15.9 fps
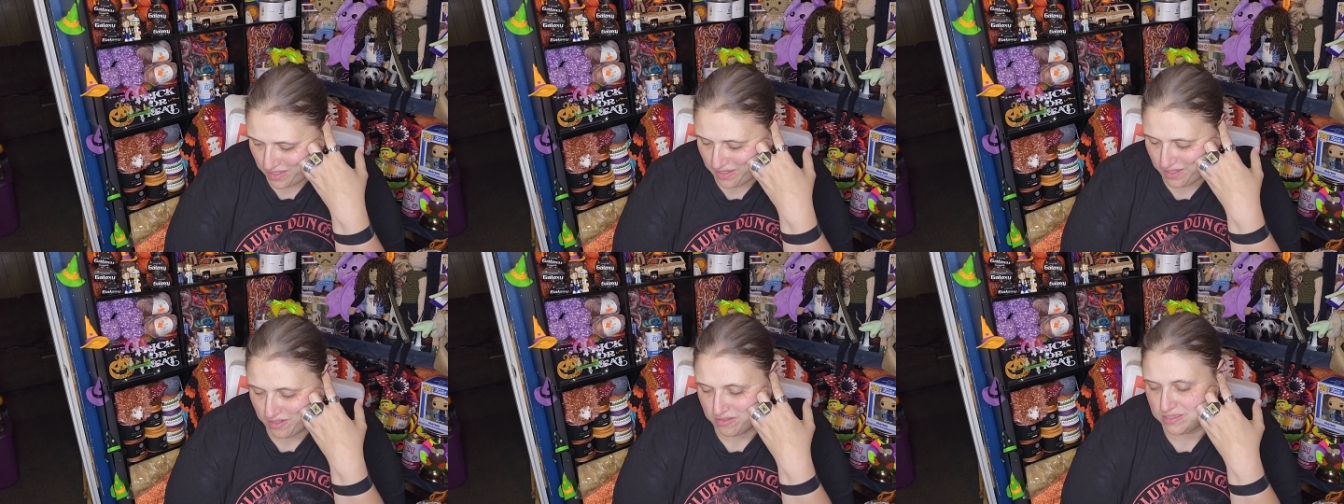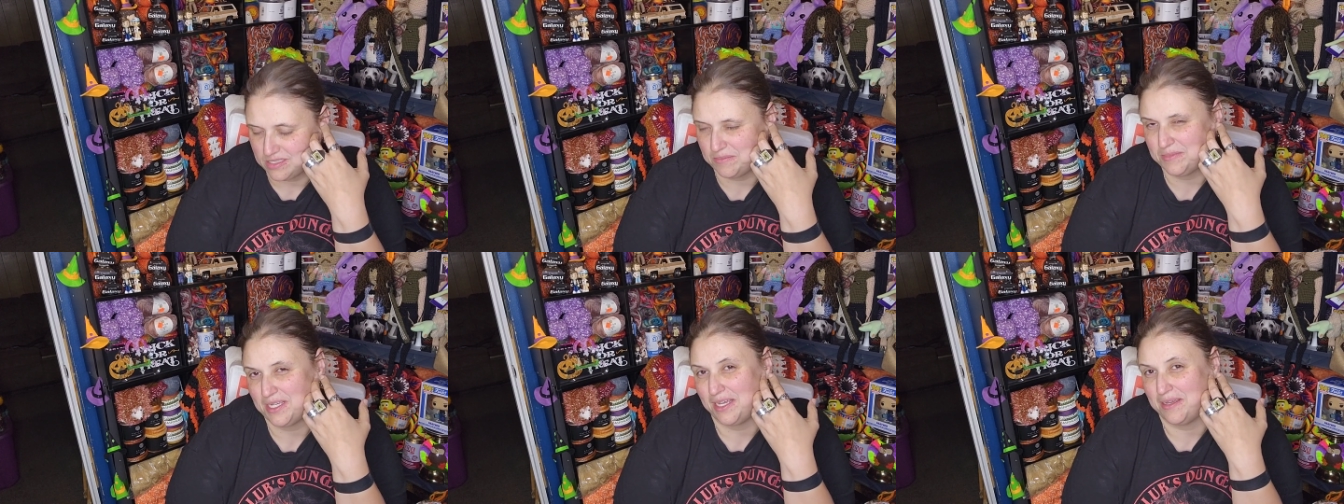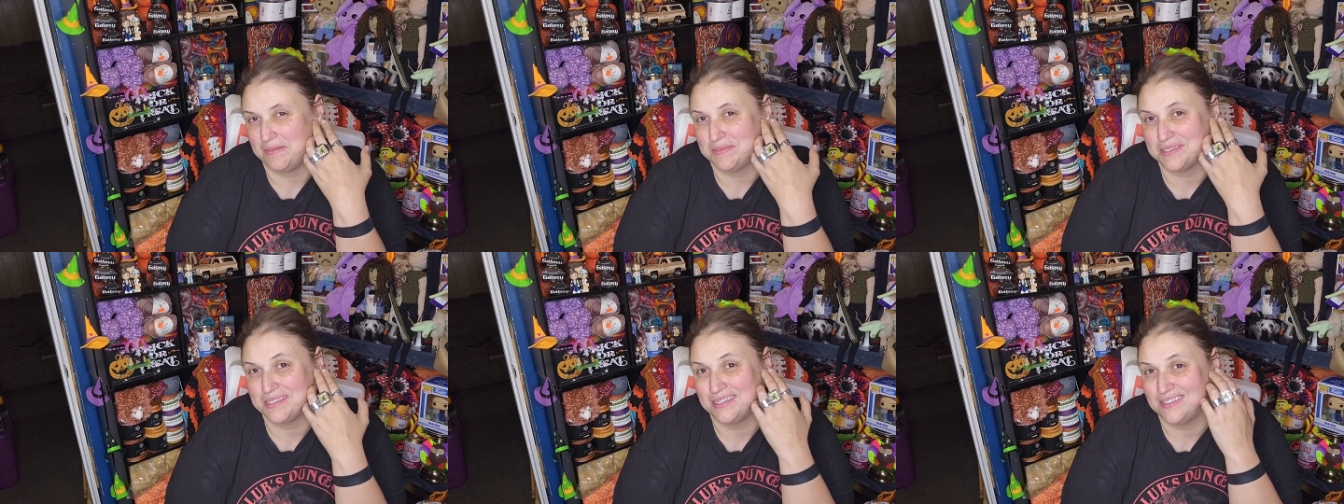You know,
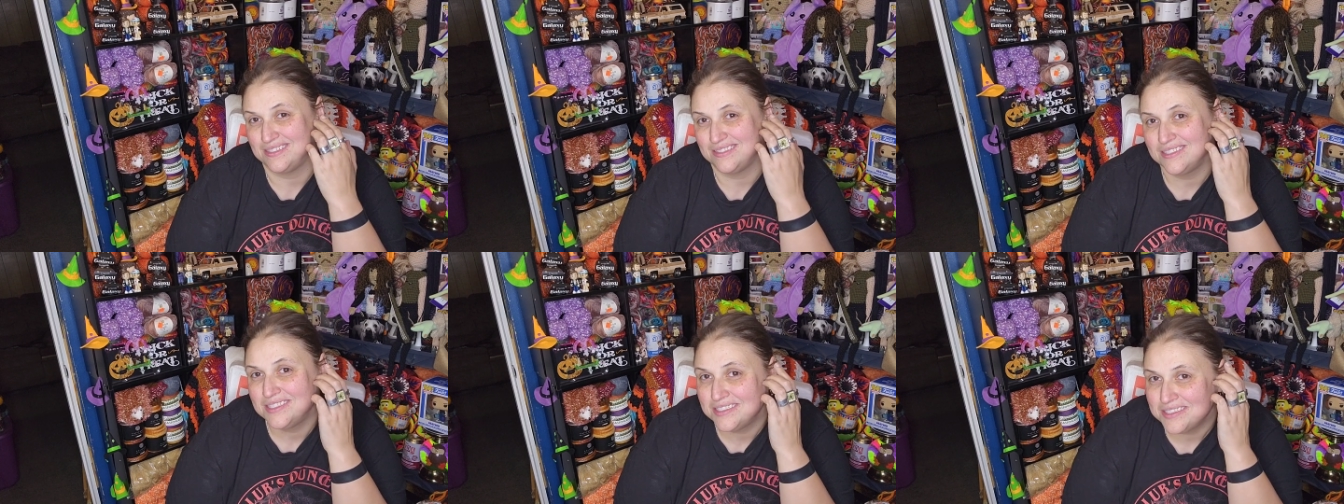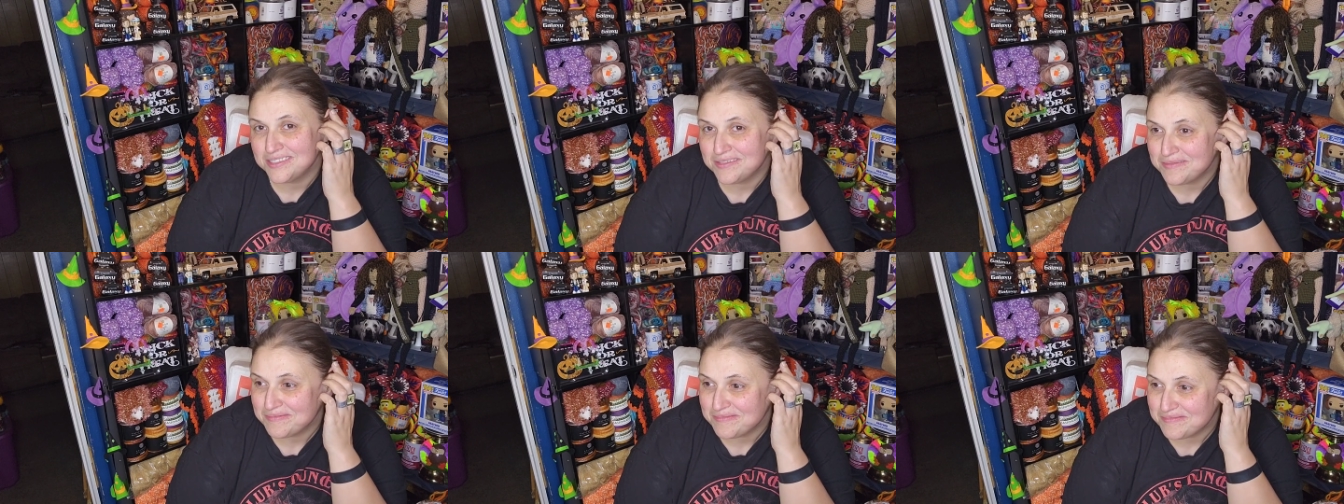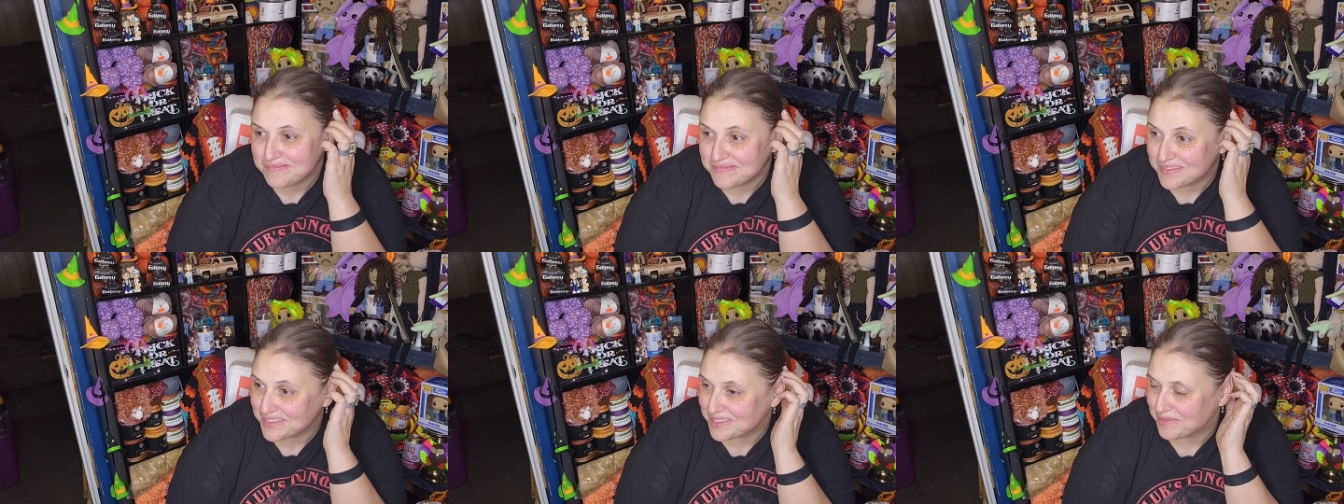sometimes
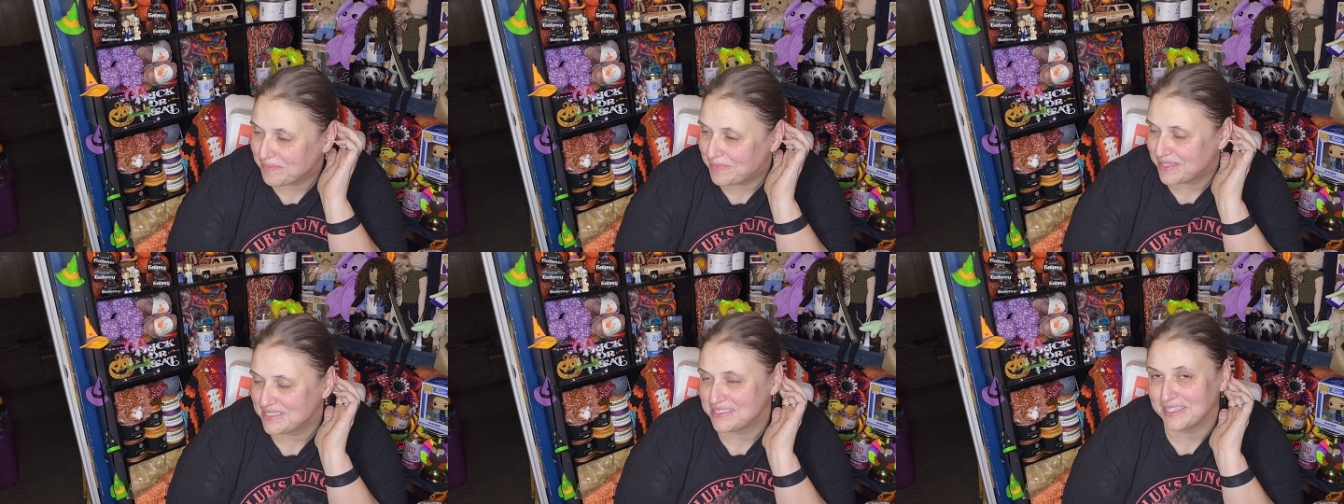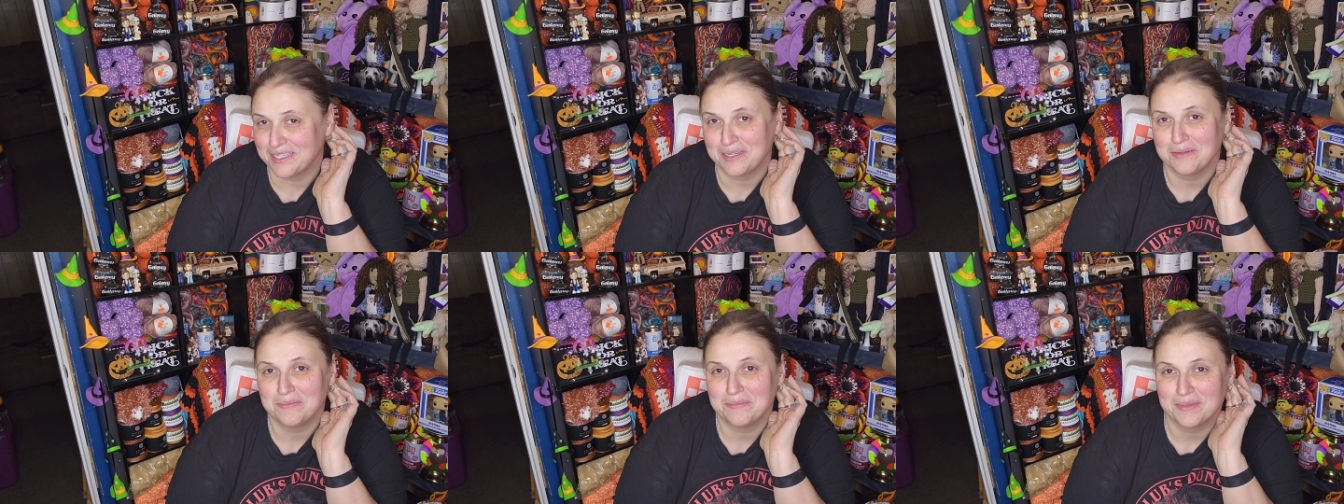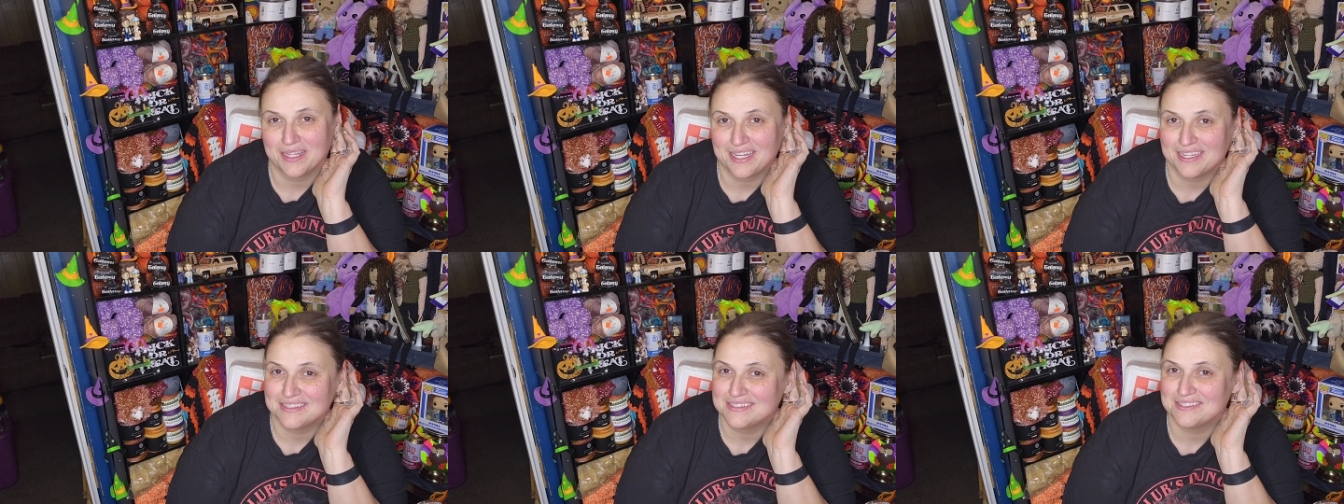the best laid
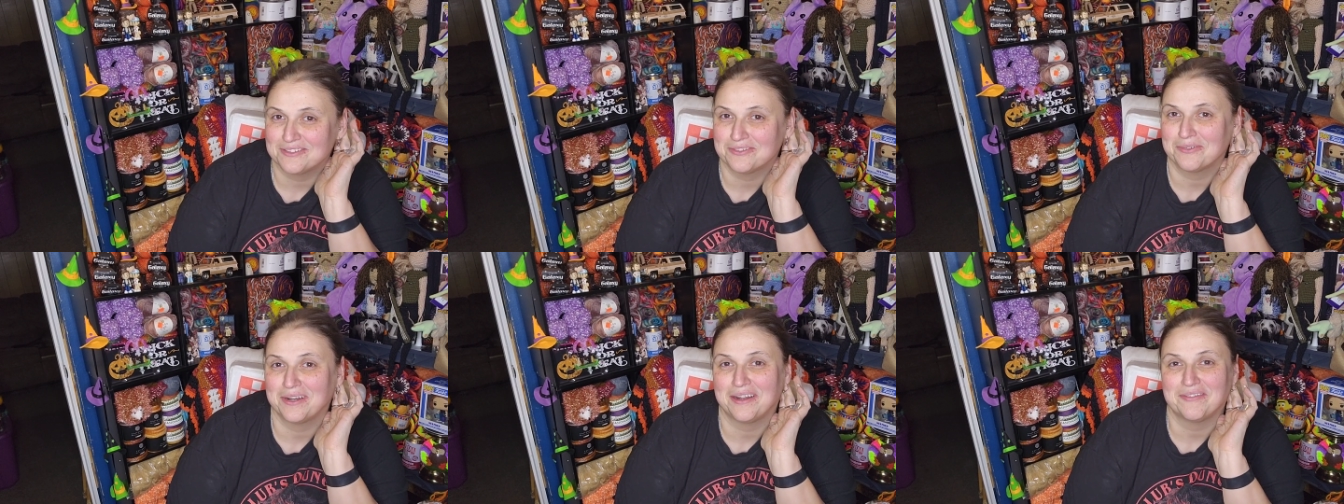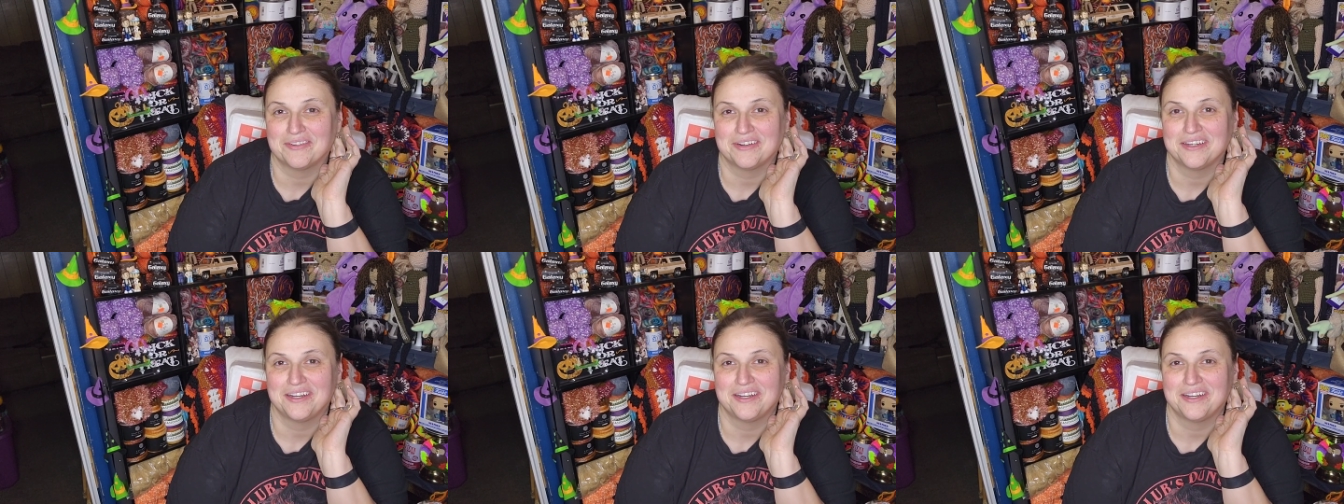plans or whatever,